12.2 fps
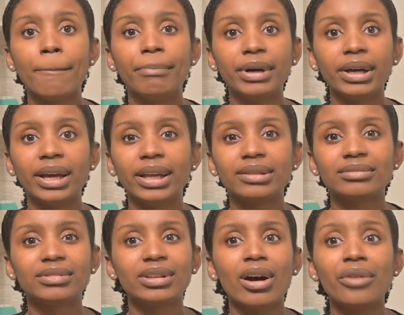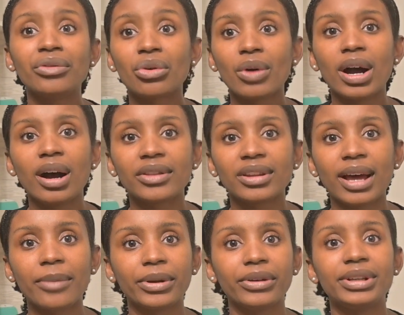But overall the
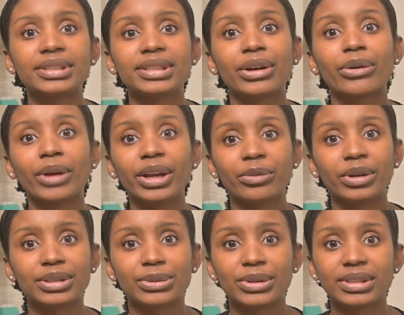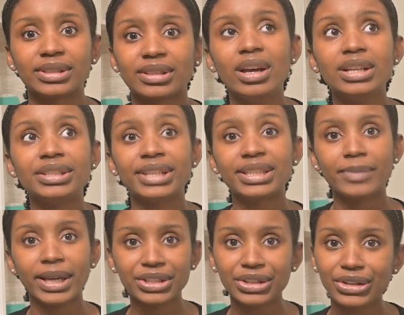library is a great resource just
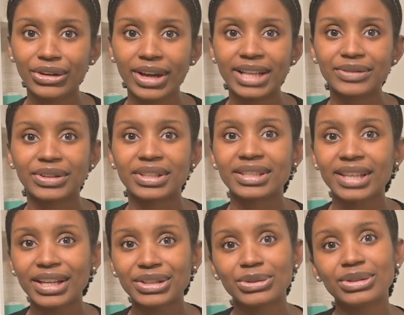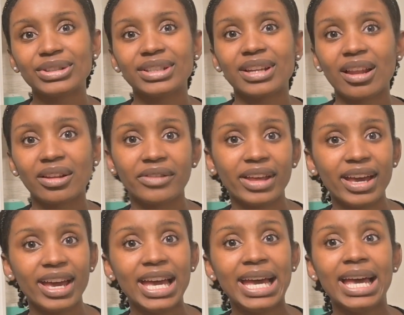make sure you go ask for the schedule and all of
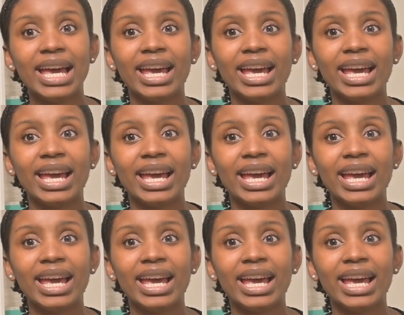that